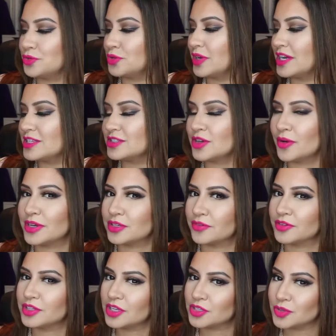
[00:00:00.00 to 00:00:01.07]
you guys know I don't
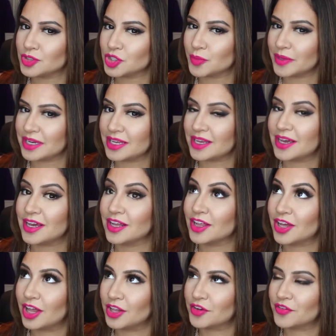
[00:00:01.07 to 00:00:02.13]
really do too many
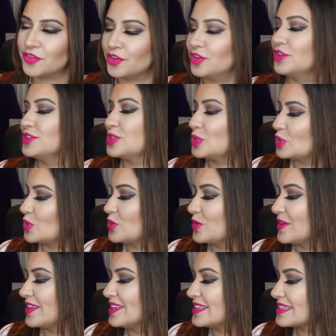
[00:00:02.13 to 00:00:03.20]
colorful
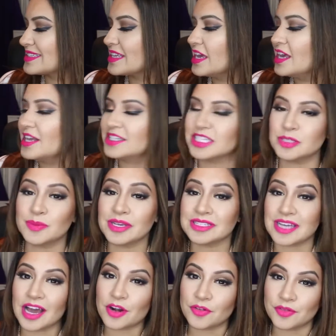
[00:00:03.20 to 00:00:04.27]
tutorials just because
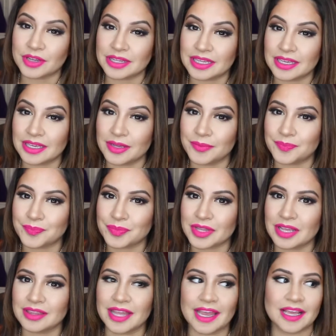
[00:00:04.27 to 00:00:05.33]
I don't really
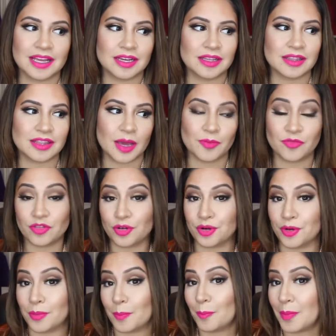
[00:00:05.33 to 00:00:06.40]
like them
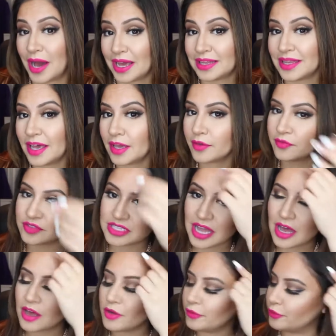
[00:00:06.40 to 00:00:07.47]
for my
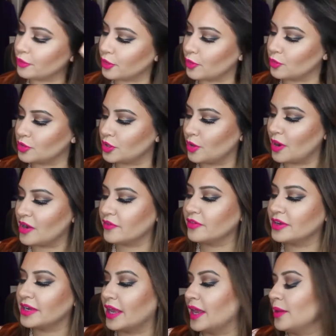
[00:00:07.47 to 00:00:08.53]
lifestyle, for, you know,
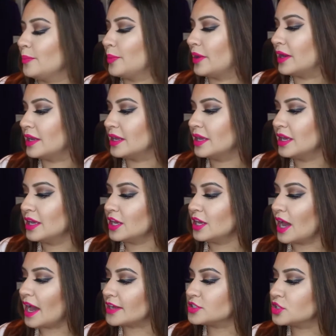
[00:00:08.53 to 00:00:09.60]
every day. But
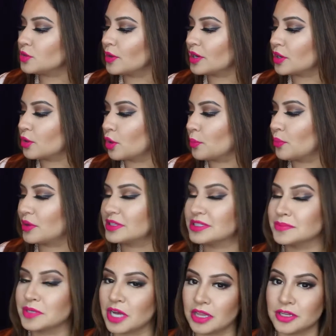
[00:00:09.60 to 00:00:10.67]
I do want to incorporate
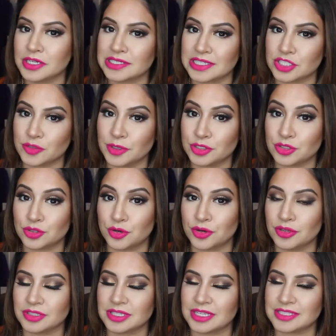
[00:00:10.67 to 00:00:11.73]
some colors into my
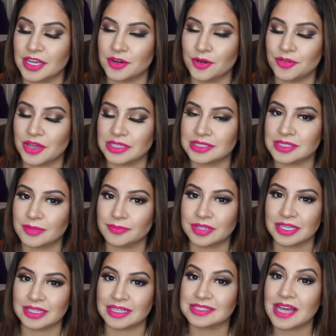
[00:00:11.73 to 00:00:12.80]
tutorials because I know that's
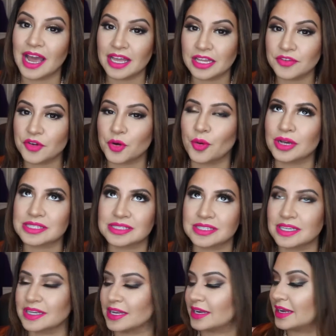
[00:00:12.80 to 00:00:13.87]
something that's highly
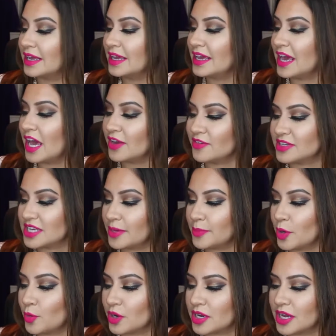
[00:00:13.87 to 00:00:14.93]
requested, and every time
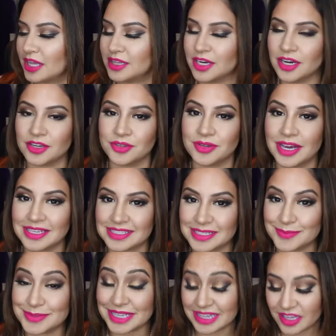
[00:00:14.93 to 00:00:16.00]
I wear color you guys
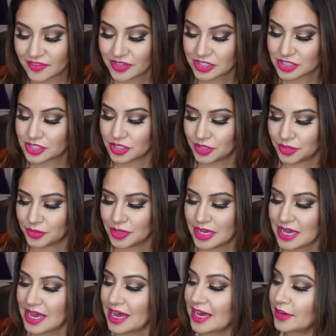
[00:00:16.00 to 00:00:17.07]
seem to love it. So
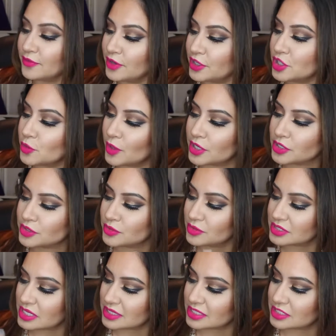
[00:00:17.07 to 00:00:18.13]
I really want to
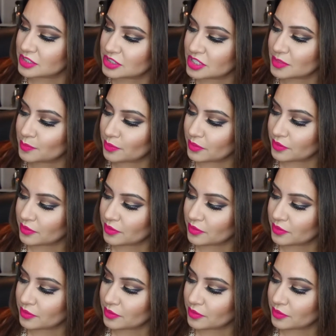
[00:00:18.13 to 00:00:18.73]
use this deep